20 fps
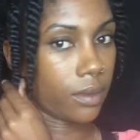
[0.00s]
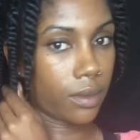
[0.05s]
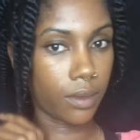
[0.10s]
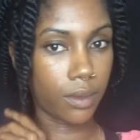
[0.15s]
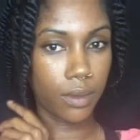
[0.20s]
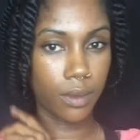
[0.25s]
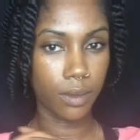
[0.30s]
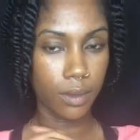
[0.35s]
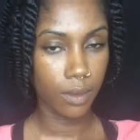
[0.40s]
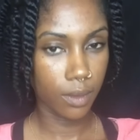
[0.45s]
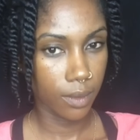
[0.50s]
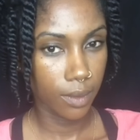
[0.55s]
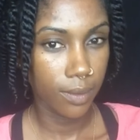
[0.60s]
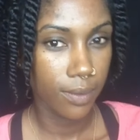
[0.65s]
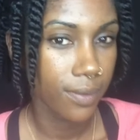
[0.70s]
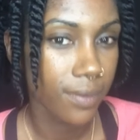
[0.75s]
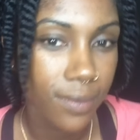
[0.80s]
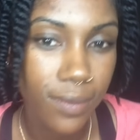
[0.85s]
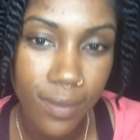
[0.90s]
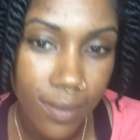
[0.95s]
satin
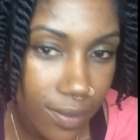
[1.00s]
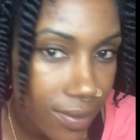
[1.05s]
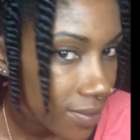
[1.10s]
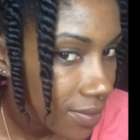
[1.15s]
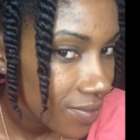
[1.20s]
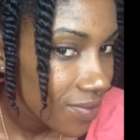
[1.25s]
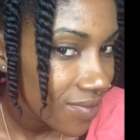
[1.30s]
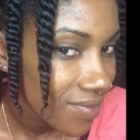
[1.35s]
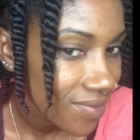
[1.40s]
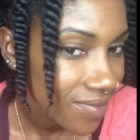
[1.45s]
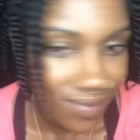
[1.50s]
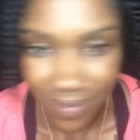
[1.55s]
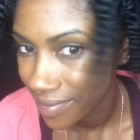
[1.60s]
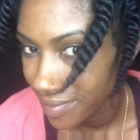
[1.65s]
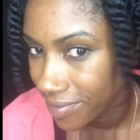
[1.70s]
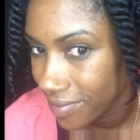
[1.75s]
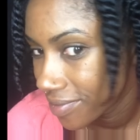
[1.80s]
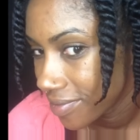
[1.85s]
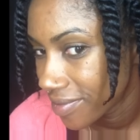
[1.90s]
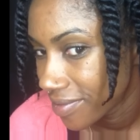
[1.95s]
pillowcase and I
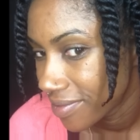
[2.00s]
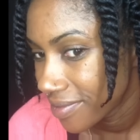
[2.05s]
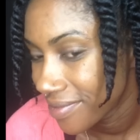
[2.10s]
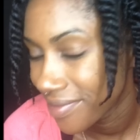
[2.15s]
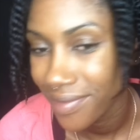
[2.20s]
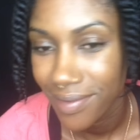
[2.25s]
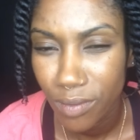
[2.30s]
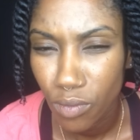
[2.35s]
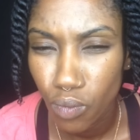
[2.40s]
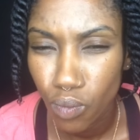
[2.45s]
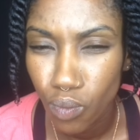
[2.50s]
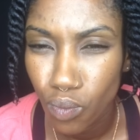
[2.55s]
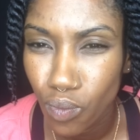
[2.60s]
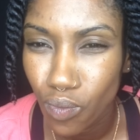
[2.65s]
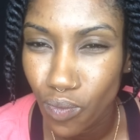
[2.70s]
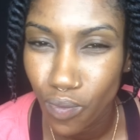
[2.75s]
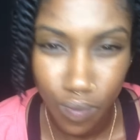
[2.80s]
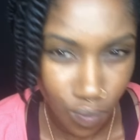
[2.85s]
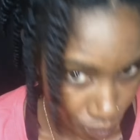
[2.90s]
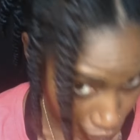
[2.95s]
can't wait for the
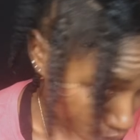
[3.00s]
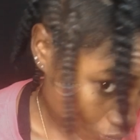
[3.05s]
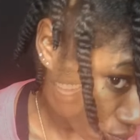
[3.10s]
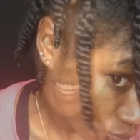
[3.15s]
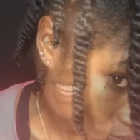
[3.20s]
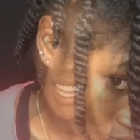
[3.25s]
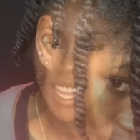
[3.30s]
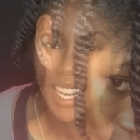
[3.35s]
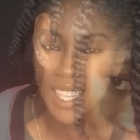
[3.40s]
results in the morning.